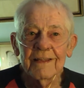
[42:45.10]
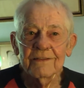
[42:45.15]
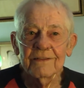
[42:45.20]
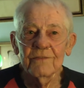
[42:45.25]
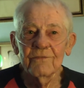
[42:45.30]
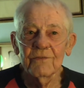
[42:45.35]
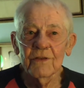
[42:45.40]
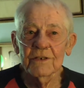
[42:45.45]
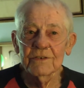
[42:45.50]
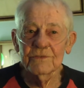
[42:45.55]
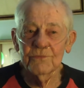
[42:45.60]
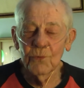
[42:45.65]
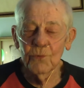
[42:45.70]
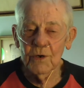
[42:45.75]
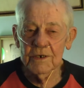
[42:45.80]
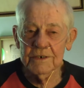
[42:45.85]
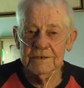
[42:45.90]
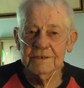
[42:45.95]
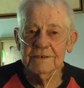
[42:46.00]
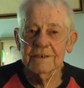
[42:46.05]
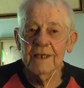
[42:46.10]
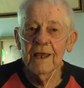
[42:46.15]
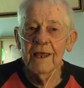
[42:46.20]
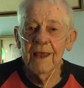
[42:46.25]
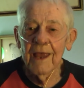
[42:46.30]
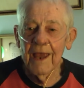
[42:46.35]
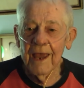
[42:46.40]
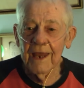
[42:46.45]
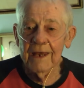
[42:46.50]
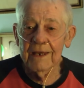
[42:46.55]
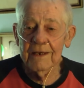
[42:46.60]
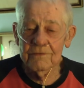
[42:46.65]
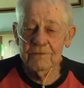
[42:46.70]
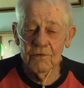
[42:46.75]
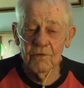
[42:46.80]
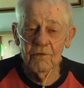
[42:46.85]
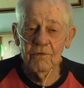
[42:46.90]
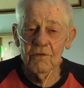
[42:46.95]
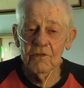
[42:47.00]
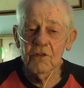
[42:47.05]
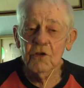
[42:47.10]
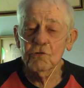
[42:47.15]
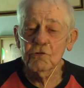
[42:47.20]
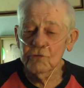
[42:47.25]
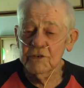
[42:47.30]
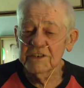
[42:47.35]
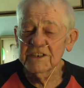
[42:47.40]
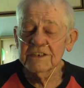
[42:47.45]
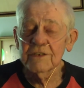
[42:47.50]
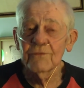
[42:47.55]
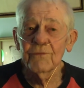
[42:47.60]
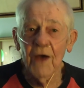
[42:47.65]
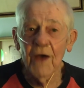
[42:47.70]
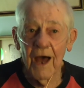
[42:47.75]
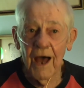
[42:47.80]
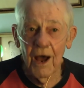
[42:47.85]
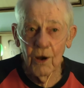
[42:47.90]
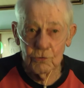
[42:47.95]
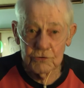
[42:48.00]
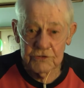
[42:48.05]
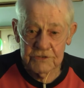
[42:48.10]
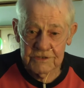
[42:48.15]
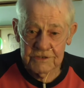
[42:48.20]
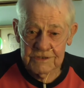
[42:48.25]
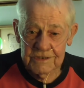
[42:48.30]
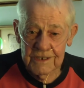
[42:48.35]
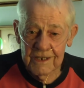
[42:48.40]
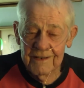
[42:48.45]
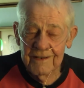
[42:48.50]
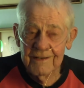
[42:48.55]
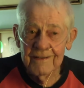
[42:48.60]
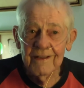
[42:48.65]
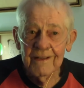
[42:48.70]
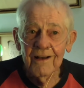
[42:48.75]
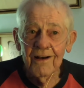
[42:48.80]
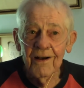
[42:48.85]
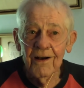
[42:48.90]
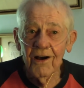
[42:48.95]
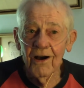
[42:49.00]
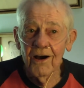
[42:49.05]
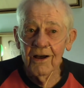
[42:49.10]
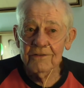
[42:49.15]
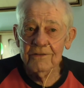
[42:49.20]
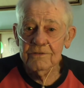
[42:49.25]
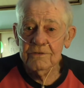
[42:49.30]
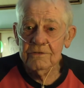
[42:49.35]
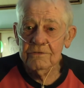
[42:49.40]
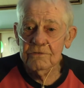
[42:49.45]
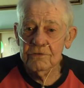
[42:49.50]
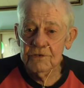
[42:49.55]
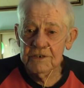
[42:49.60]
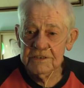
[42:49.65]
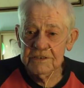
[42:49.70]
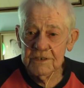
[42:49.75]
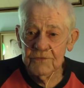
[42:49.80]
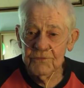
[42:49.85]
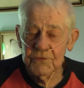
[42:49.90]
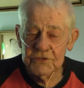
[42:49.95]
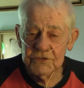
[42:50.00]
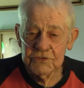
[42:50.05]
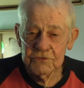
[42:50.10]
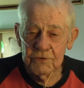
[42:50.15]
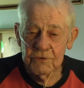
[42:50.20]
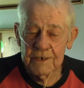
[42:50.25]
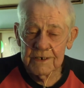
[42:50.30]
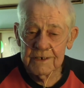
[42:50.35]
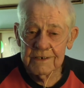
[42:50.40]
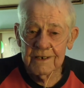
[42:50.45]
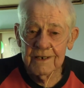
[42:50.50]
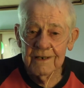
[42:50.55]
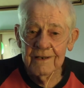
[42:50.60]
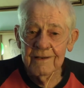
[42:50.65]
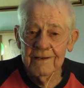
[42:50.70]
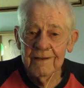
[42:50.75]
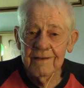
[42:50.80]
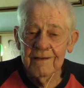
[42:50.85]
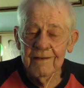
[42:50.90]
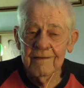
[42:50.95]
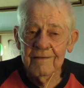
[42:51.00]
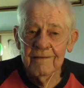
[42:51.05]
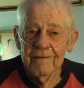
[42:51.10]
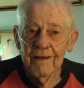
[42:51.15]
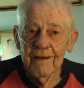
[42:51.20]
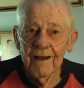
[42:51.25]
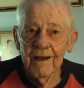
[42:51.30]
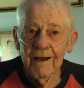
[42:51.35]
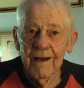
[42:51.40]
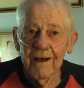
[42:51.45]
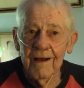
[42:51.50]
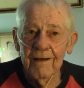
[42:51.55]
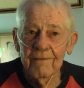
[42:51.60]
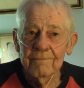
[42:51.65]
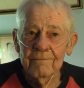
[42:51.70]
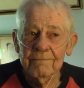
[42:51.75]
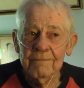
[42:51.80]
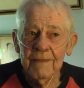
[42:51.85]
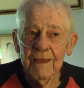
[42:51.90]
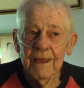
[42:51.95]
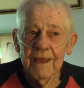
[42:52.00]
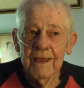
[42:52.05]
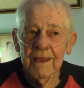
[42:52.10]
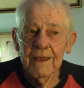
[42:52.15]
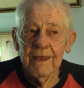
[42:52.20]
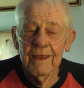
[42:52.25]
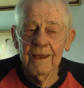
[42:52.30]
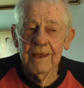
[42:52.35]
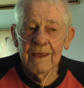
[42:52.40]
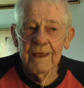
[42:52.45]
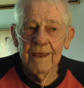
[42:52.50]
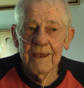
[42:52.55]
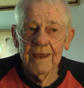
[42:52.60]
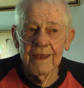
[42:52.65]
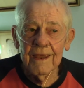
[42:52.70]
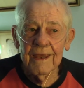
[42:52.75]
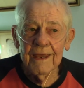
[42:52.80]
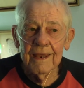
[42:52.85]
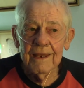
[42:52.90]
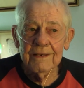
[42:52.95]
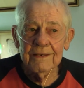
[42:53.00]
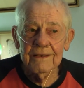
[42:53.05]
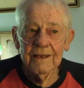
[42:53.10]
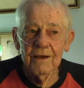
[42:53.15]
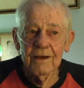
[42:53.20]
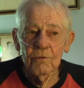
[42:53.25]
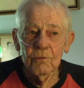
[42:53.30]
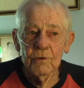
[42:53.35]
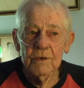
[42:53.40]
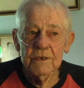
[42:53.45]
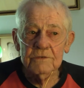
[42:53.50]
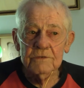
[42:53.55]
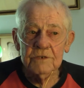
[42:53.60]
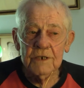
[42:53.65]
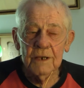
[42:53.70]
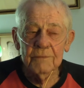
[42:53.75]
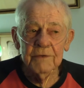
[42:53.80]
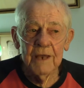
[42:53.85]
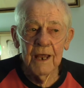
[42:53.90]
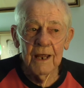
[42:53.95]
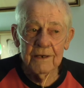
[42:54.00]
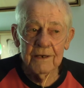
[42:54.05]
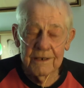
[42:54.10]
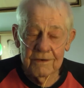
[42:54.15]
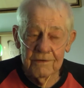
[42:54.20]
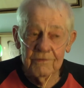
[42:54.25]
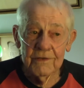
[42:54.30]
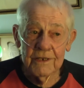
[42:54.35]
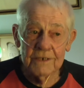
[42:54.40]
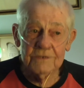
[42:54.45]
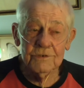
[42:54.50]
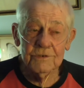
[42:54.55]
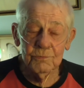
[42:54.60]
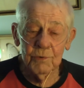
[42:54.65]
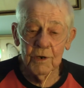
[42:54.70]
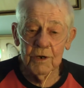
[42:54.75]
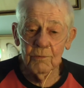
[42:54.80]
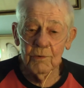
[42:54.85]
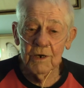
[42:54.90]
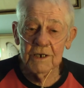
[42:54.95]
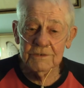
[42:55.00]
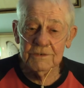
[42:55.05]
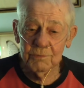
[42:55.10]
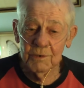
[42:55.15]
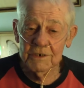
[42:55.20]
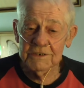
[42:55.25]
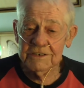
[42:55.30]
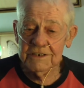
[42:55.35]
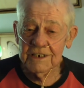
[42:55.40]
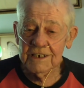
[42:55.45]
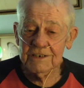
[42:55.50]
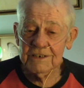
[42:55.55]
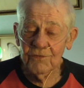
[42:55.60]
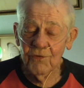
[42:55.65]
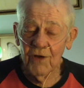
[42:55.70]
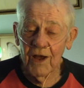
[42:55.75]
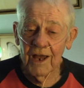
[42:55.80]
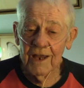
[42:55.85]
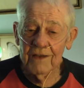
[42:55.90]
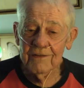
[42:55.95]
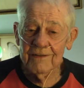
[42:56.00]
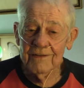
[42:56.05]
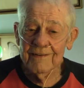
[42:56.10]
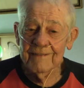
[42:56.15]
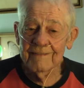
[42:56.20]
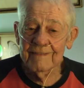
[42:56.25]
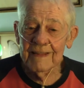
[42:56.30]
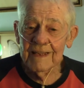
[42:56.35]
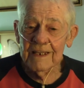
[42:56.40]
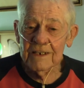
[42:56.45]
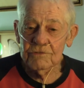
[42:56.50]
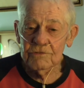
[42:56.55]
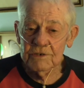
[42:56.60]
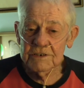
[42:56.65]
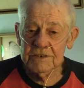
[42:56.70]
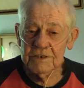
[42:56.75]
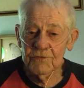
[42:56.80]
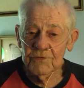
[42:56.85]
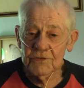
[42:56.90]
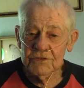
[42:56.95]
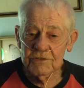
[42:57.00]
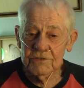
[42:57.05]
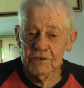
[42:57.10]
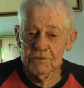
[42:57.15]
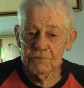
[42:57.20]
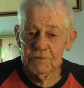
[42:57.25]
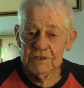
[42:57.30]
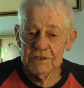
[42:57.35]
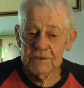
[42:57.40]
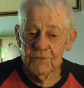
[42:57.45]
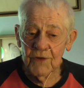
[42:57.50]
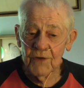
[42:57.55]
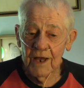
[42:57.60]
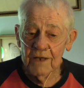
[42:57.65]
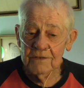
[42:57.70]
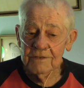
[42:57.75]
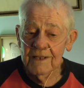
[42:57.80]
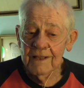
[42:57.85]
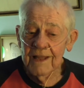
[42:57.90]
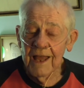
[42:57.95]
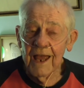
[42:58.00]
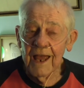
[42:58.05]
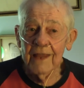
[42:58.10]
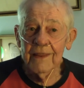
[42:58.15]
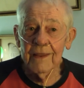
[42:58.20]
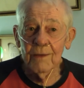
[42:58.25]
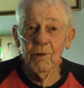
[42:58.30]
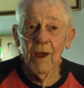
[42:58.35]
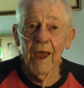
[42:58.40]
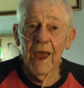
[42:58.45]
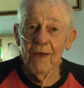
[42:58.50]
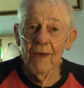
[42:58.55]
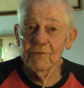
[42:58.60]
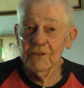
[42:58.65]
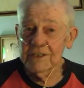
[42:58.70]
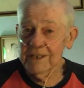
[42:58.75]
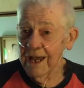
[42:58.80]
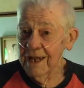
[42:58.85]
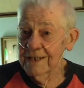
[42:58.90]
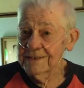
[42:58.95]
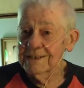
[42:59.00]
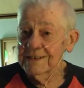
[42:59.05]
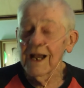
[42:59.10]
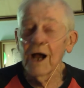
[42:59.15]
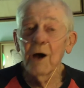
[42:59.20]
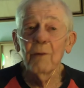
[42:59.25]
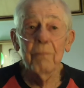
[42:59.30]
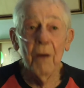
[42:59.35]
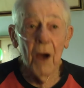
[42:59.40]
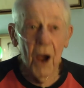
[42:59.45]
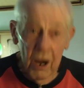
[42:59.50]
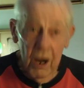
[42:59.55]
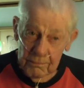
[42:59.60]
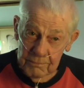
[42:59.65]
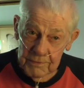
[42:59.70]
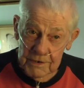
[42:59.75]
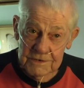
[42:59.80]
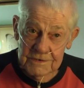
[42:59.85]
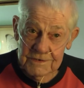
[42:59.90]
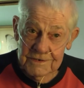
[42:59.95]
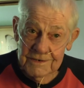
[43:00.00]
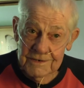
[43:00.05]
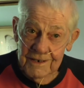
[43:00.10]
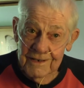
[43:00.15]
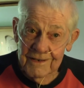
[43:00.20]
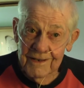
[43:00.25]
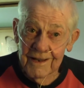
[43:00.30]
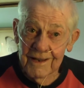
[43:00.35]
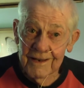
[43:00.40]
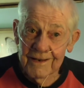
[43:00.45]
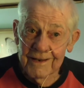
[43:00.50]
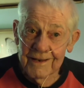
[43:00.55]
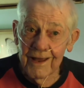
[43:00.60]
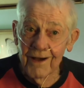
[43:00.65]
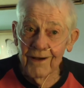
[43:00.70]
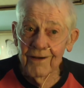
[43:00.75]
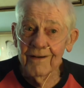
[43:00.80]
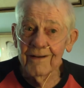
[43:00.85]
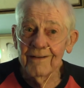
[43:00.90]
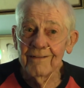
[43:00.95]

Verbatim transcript: the Village Voice, and it, uh, the Christopher House on Christopher Street. Uh, and uh, we come down here, and this is where it was, one six five Christopher Street, Christopher House, and they were advertising apartments. Now,